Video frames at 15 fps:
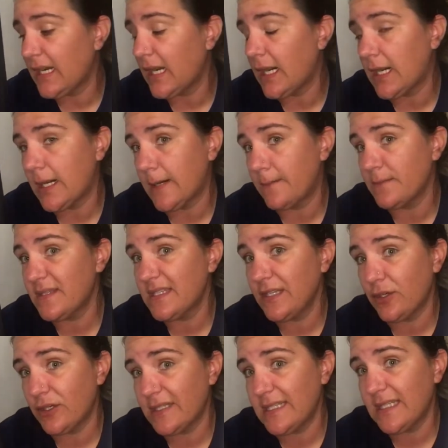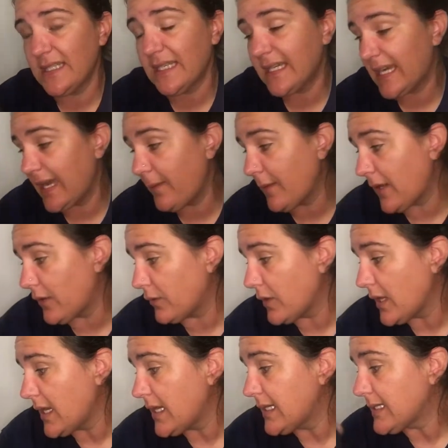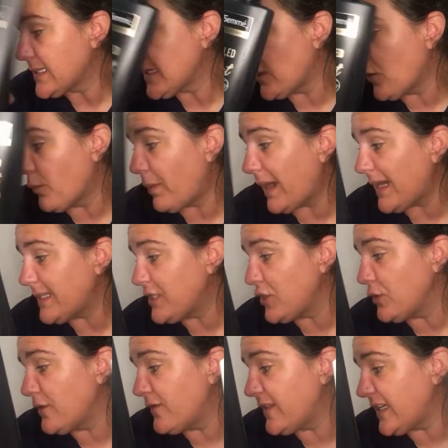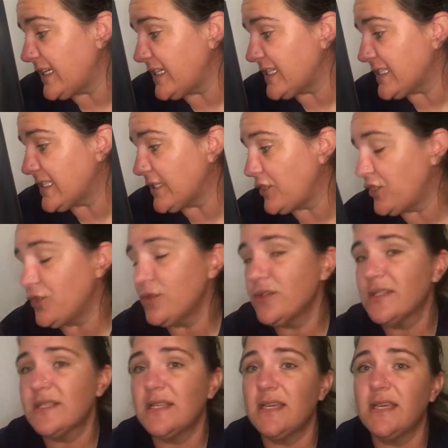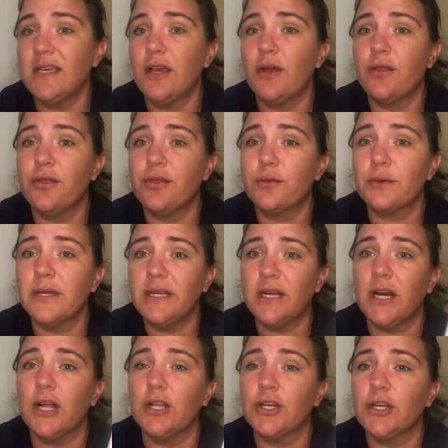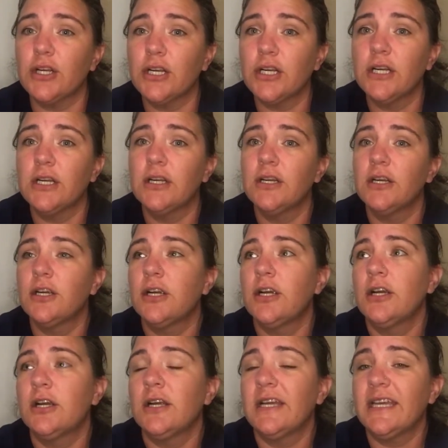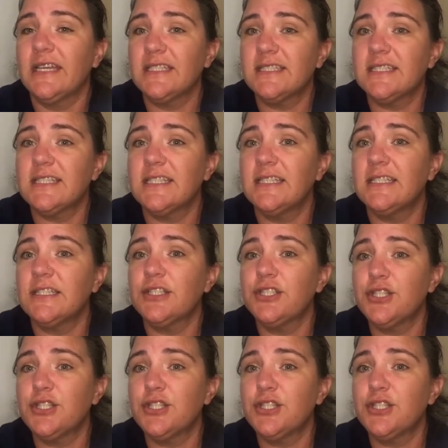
um, CRT that came out. So buy two of these, use the $3 instant, the